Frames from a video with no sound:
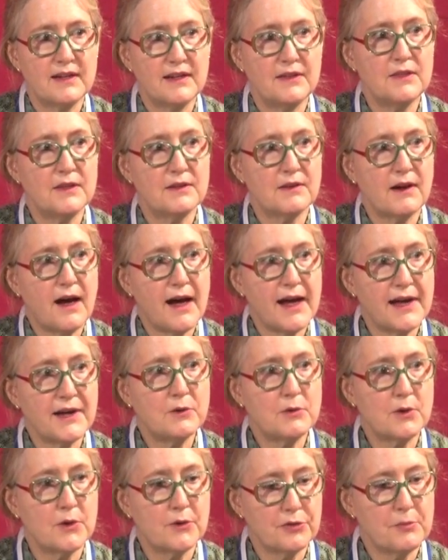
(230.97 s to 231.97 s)
in the high
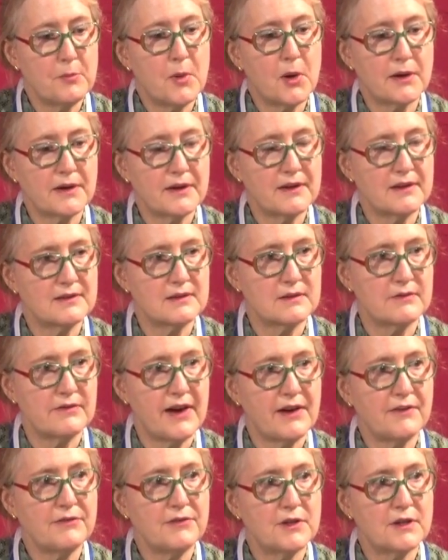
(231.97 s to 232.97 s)
growth markets of
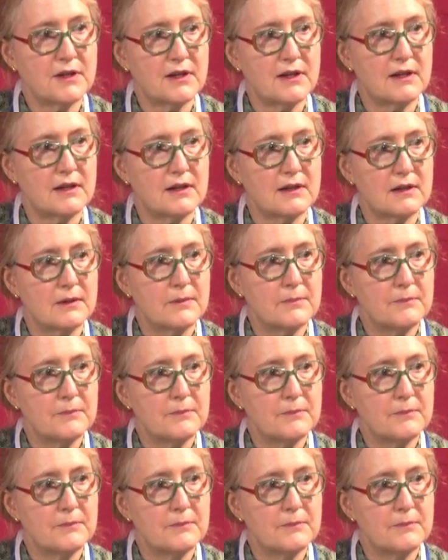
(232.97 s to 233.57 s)
Africa,